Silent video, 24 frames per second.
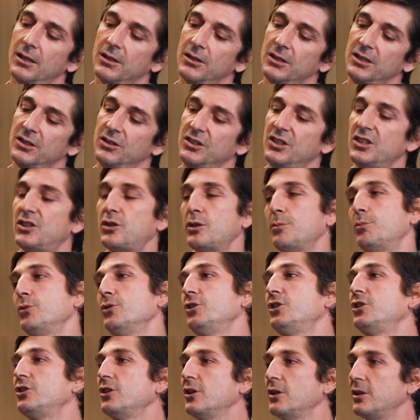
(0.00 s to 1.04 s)
in
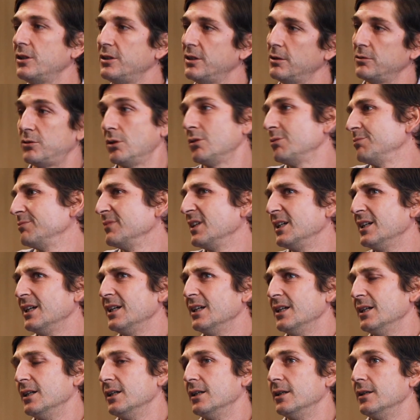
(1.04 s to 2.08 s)
distribution. So
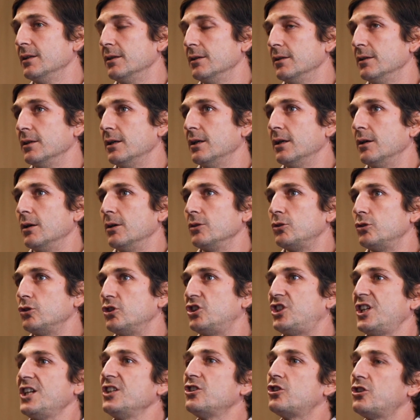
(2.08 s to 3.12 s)

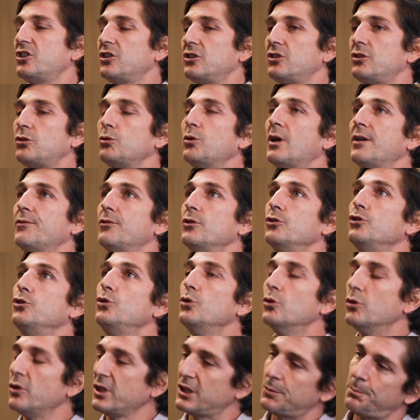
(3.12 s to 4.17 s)
change to have a
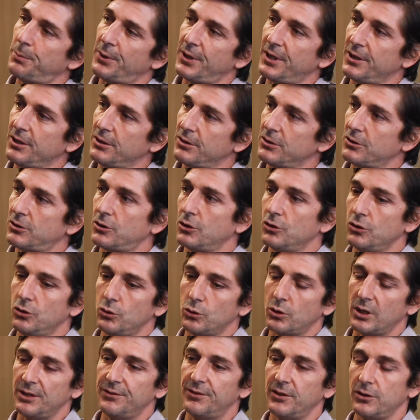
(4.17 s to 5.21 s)
new experience, a
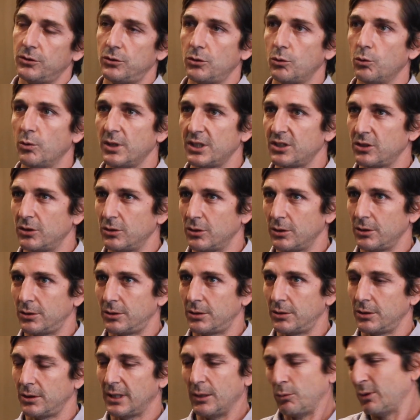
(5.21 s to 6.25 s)
new adventure
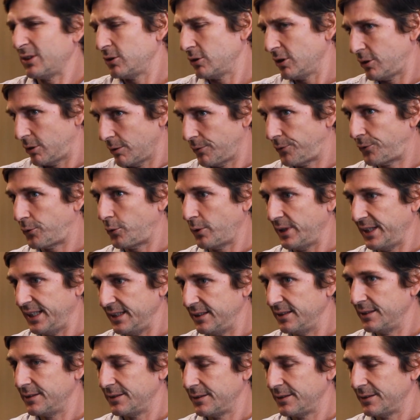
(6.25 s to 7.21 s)
I was not afraid,